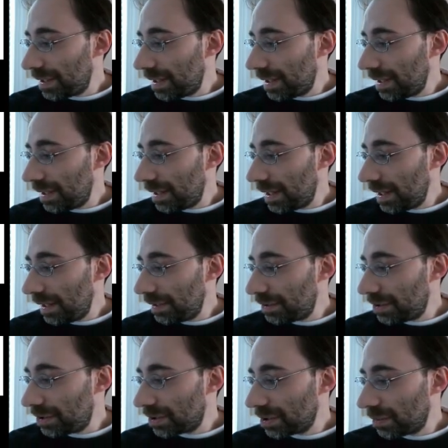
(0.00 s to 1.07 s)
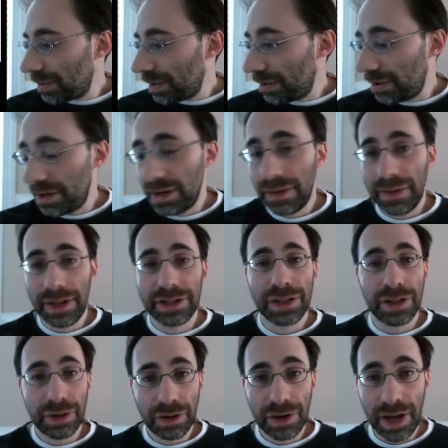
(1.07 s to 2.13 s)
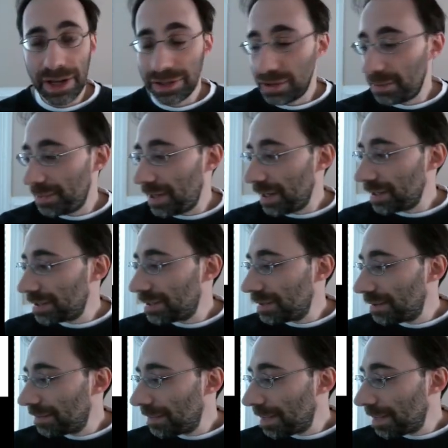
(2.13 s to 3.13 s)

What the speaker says: ah squared, and that's the third highest term in x,